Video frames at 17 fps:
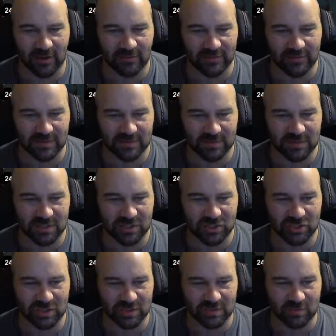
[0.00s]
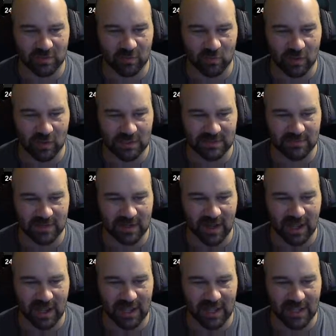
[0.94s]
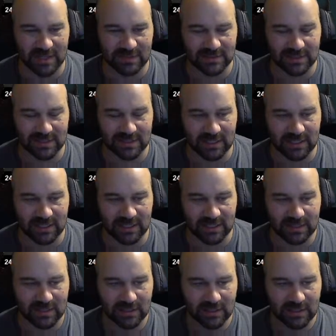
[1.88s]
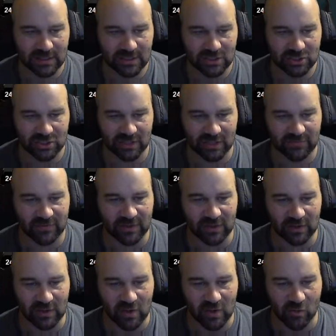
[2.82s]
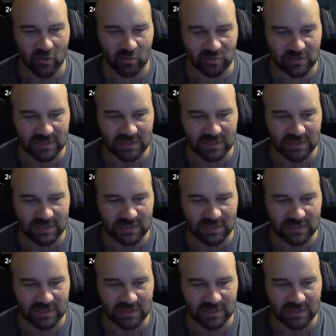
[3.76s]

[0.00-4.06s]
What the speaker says: positions with Wasman and Jeffrey Leone.